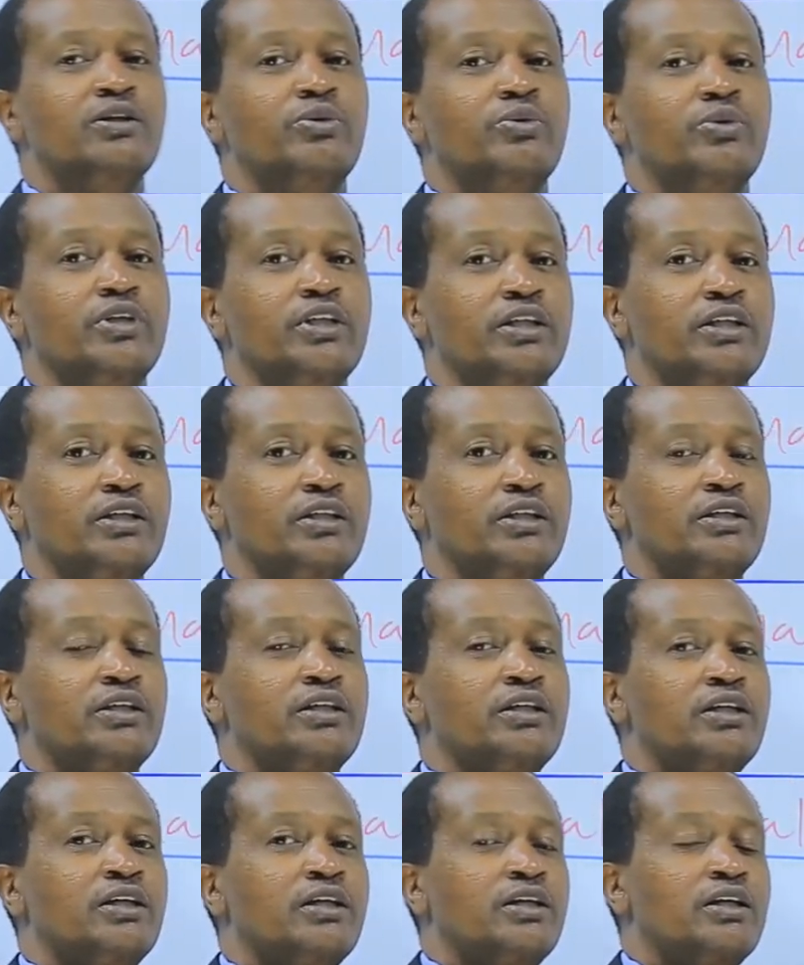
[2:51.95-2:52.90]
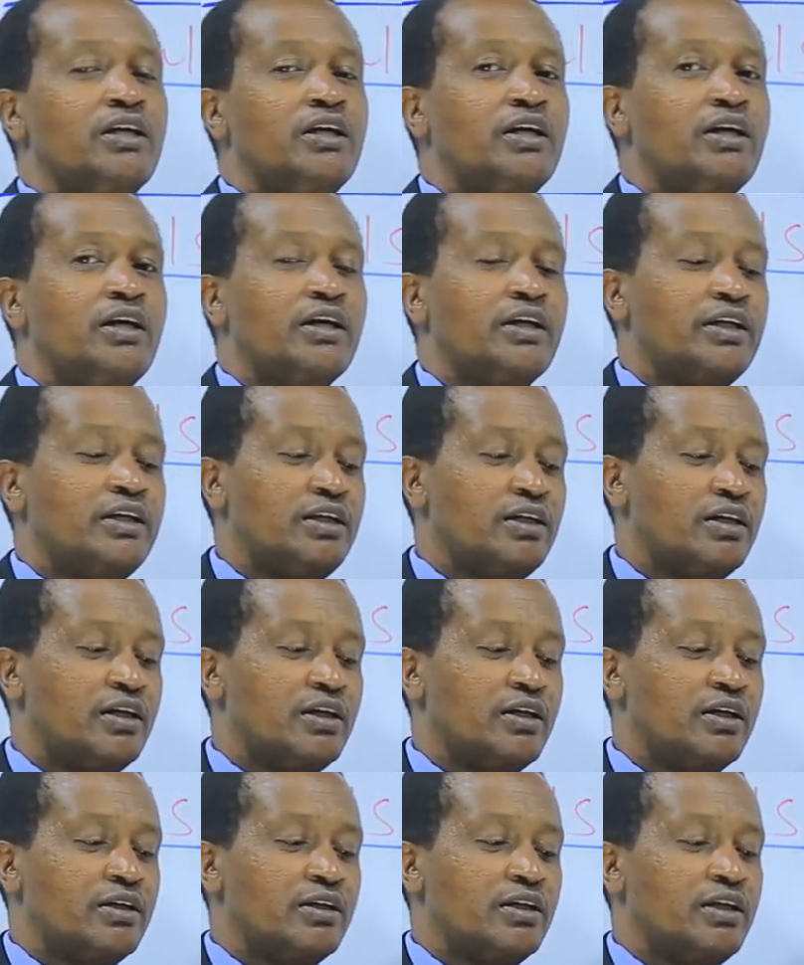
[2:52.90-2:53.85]
We
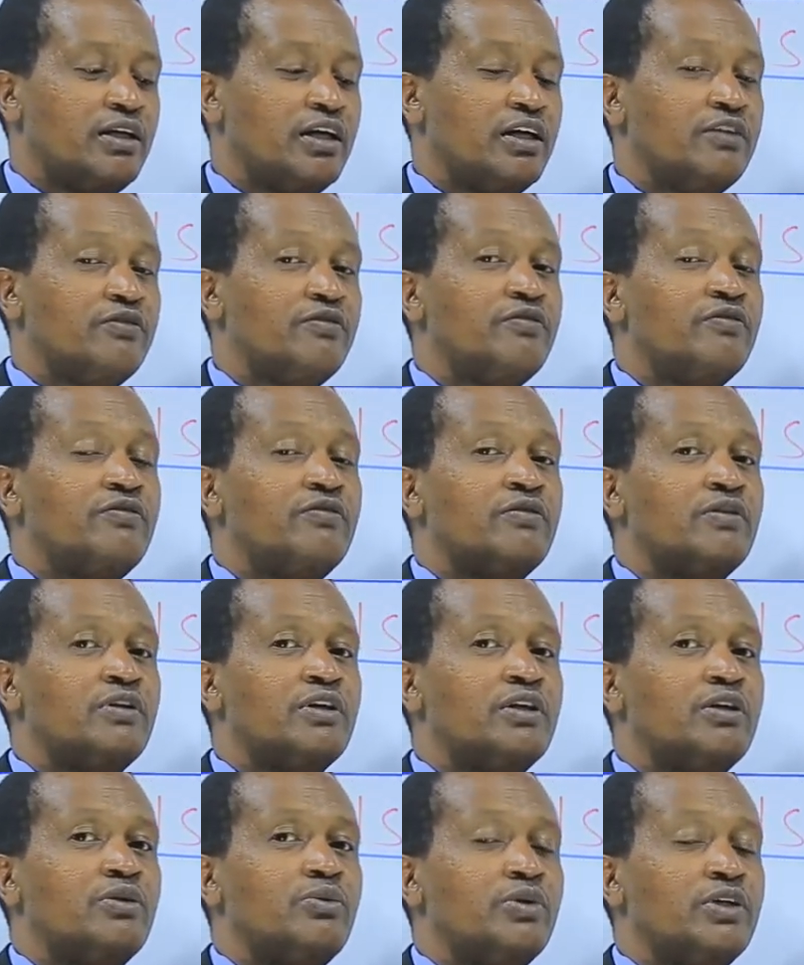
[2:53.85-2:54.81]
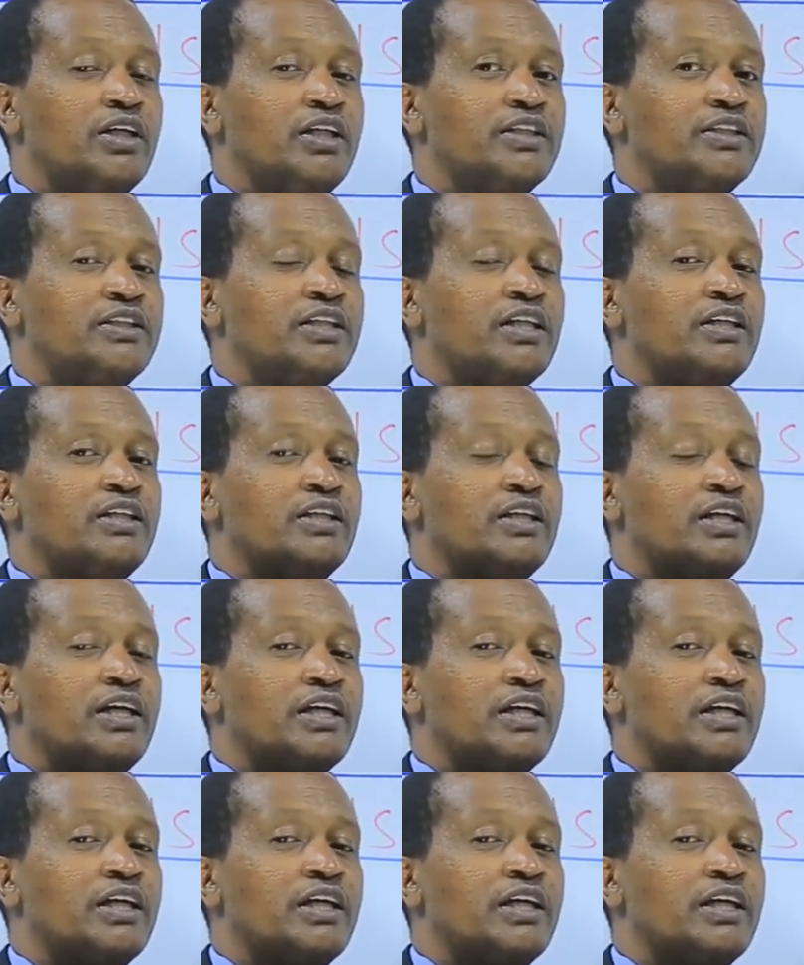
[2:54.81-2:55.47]
listed